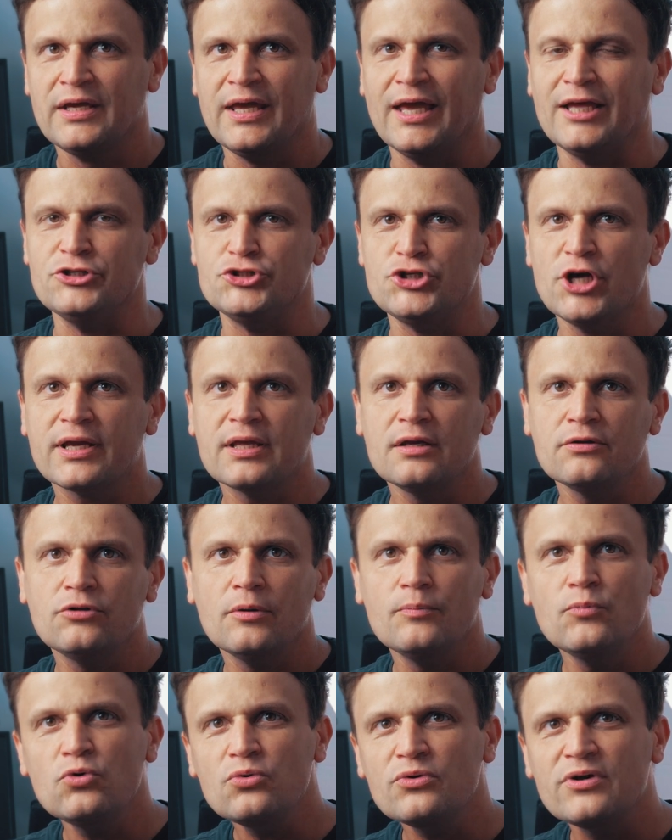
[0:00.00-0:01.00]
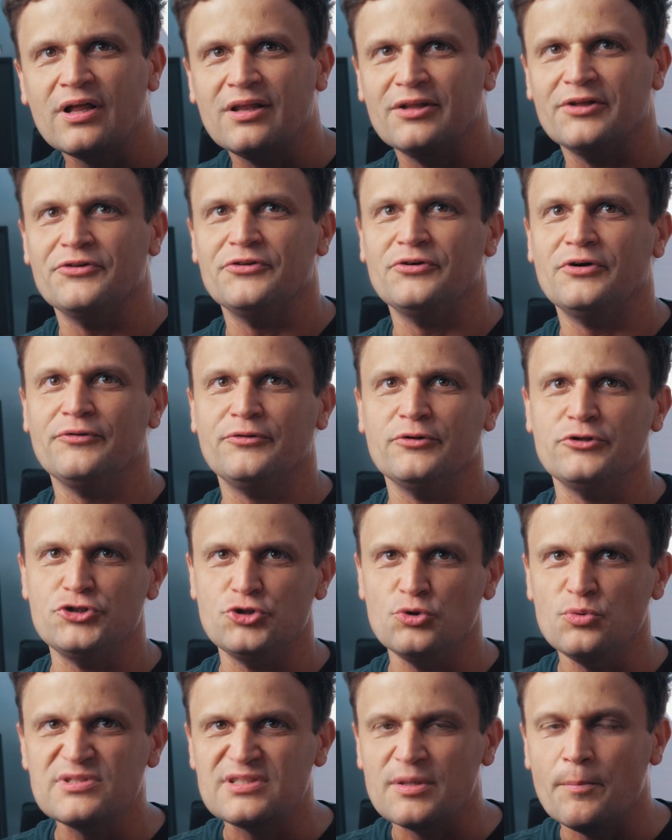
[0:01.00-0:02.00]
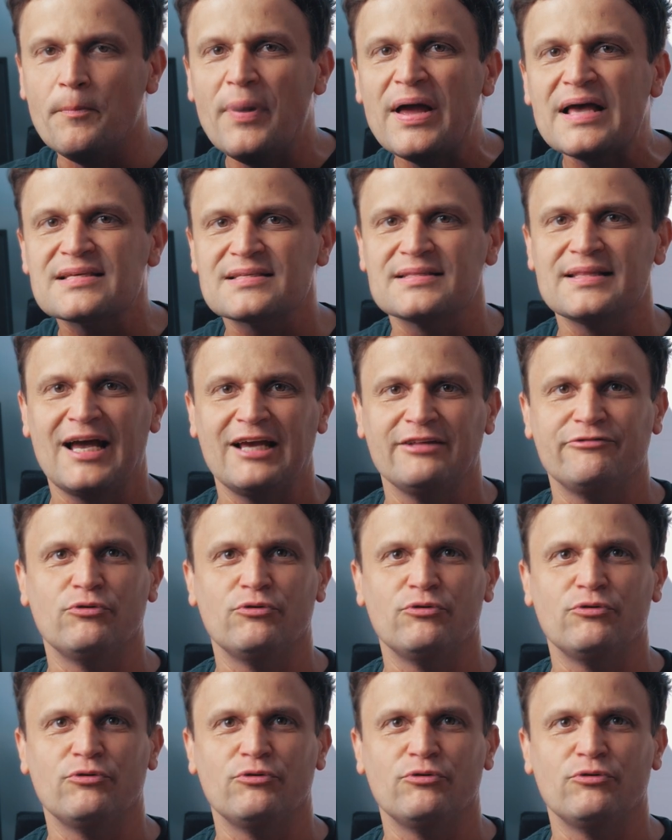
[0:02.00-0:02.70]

and checking the moon calendar to choose the best night